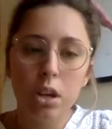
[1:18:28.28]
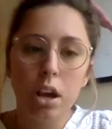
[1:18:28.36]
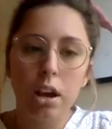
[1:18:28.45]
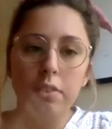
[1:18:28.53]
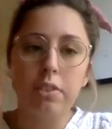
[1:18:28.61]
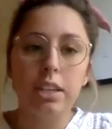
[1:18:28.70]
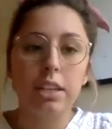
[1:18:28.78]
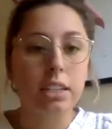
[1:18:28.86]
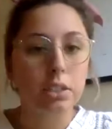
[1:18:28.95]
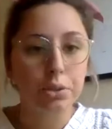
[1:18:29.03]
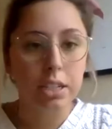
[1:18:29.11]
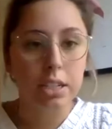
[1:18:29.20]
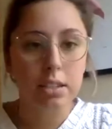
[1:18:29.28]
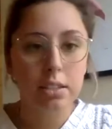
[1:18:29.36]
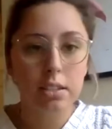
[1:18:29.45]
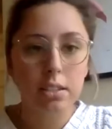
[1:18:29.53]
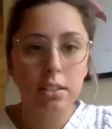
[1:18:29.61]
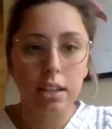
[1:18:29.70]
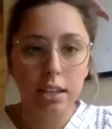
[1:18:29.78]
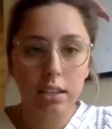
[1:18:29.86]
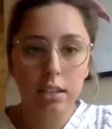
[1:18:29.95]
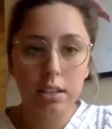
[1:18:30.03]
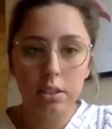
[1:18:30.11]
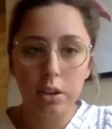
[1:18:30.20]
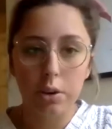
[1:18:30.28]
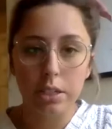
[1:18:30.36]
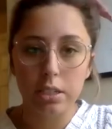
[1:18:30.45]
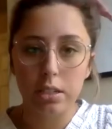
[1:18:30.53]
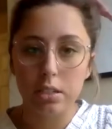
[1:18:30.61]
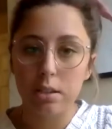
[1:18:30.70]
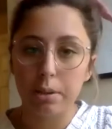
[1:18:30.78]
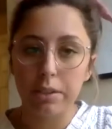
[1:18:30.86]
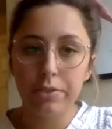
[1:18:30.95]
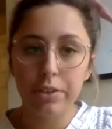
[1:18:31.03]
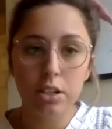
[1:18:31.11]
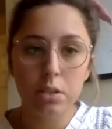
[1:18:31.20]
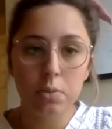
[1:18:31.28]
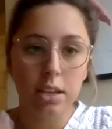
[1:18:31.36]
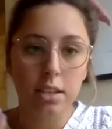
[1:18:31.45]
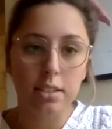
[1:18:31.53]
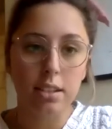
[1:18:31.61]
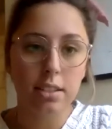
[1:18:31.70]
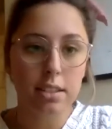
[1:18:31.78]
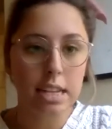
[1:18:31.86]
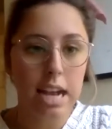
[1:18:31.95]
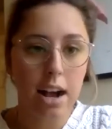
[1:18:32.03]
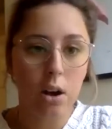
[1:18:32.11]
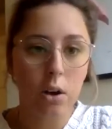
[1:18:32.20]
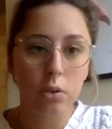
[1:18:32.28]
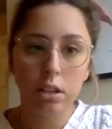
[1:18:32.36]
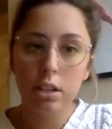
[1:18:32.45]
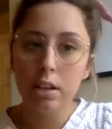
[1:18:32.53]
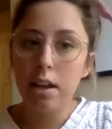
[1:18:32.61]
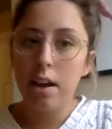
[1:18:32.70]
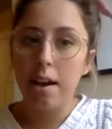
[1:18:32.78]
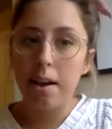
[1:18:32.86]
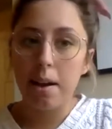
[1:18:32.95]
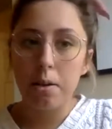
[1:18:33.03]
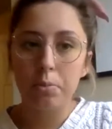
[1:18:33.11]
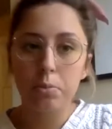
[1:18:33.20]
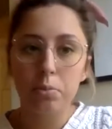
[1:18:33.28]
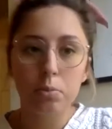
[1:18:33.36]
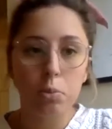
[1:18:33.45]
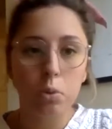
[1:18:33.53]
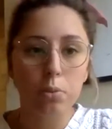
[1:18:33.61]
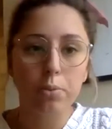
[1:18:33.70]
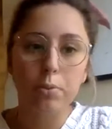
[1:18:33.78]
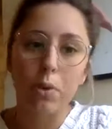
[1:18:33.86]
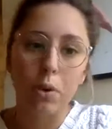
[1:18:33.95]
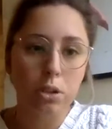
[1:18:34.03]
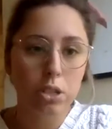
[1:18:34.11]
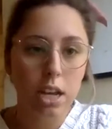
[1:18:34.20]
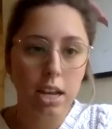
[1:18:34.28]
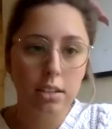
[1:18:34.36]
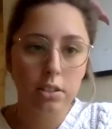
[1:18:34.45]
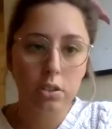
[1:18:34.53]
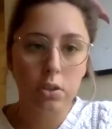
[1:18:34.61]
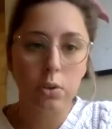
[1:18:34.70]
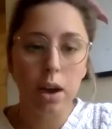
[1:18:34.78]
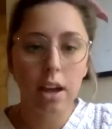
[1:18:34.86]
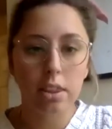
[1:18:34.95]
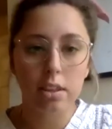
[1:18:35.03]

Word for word: of like increased like going to the stomach first because it's now um, more proportionate to the